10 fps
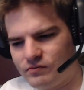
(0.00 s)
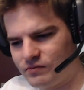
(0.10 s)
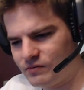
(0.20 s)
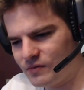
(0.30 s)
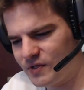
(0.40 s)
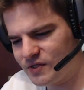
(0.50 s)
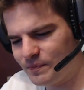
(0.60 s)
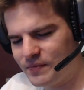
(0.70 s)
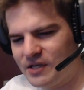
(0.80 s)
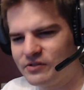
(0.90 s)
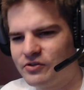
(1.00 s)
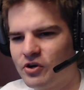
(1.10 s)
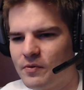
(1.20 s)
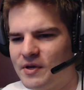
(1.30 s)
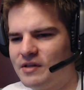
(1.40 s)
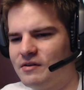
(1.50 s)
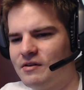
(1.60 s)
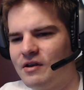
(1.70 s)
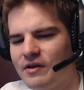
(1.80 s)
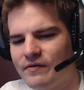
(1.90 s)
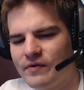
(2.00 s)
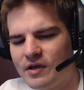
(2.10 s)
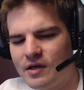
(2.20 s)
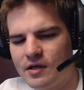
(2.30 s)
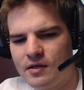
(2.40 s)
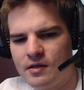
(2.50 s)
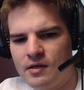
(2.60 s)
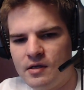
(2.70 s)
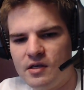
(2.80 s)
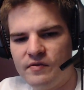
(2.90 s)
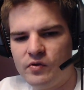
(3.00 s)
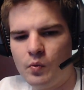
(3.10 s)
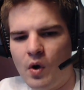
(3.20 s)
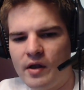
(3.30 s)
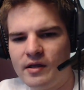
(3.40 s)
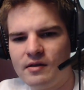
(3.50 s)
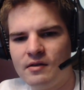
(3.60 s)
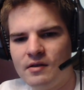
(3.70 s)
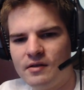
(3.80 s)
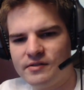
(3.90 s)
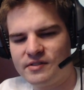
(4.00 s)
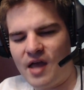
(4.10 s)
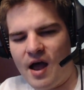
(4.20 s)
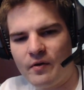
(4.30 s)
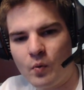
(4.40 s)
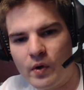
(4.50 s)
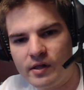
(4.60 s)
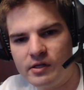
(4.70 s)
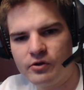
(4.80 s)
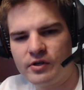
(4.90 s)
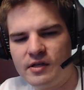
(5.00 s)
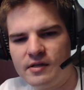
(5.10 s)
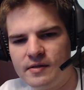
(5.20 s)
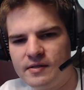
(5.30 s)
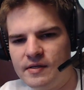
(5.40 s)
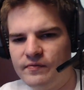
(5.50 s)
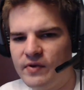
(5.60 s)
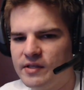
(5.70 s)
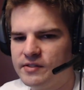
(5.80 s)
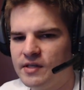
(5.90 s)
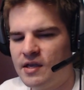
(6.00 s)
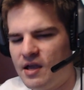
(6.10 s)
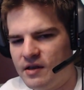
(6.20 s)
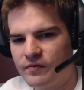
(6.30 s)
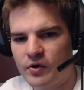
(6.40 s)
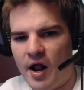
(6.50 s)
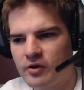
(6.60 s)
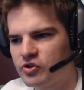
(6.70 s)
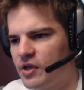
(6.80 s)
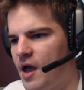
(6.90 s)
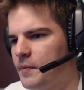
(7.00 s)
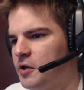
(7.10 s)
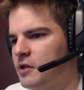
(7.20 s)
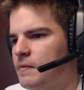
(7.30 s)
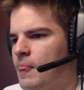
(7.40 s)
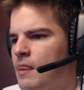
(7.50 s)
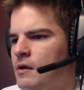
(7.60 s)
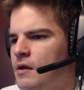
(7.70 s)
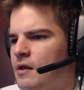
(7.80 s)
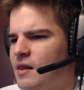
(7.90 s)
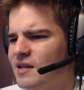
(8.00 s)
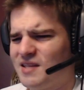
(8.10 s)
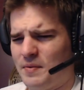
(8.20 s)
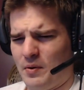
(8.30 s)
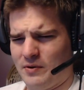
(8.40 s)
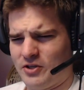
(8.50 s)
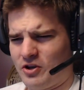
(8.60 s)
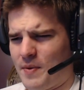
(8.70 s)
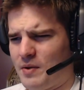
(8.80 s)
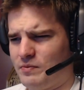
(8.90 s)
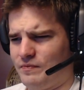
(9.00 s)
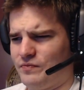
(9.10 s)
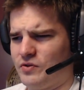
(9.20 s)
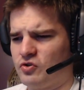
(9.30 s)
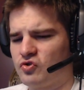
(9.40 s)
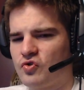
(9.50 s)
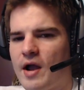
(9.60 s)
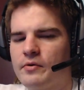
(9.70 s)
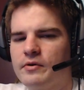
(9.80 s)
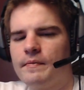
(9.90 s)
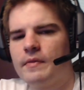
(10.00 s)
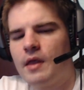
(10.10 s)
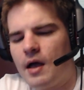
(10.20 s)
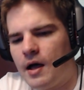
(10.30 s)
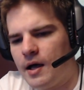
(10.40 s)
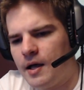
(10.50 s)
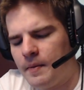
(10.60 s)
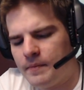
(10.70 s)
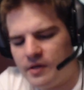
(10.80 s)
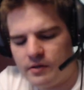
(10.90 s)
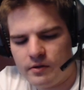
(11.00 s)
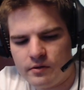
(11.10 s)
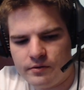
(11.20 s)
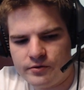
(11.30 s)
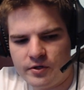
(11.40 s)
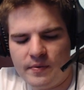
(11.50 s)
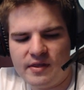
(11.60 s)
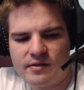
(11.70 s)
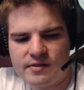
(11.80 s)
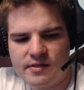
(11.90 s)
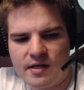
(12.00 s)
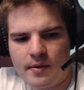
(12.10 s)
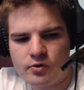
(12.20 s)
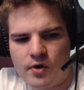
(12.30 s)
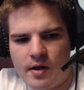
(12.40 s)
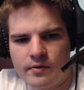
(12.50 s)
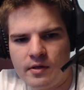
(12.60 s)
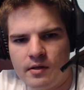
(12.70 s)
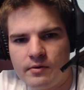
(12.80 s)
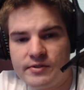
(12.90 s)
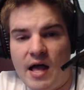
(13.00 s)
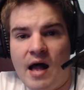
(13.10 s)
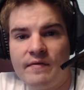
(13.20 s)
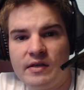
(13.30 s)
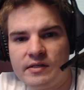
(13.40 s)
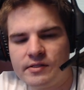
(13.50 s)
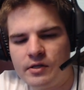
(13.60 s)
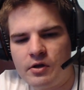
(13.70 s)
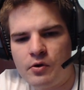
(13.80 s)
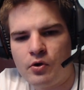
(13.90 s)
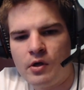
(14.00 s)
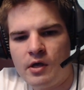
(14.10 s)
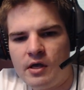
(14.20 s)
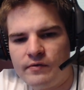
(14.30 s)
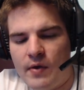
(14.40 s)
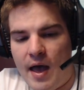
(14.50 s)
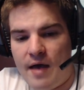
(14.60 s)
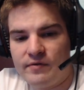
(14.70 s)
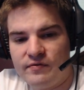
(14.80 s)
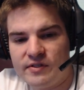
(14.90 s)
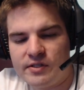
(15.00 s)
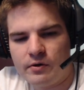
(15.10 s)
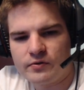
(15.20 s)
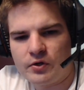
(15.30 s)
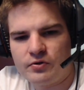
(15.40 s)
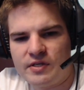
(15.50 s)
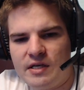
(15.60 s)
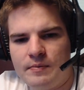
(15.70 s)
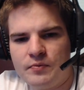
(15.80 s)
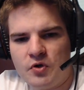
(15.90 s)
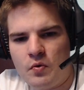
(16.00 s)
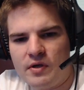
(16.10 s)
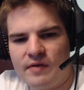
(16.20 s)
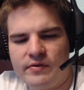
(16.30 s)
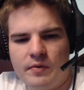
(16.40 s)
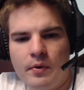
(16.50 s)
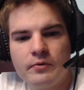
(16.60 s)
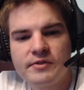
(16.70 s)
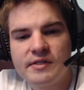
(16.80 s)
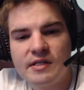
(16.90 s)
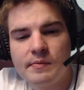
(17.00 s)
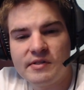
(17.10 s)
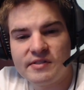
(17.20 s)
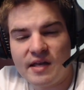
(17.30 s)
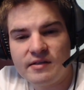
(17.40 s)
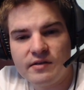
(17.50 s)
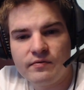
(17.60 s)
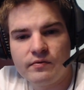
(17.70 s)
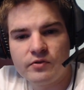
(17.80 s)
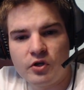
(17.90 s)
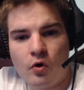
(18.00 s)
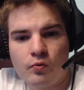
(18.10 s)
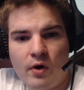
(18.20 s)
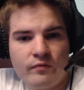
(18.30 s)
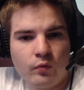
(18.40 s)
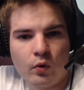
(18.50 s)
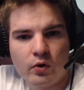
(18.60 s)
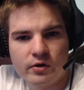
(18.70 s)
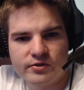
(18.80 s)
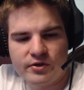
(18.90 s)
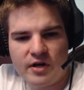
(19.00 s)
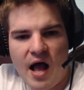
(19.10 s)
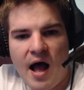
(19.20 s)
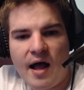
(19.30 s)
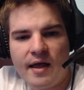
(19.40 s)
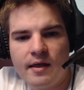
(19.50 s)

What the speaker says: is a big determinant of if you want it, is how quickly you're getting into team fights and if they're actually happening. Last time I want to talk about Shroud. Um, there's so many things to say about Shroud. There's the obvious, if you have Invis heroes on your team, don't give the opposing team incentive to go Rev Wards or an Eye.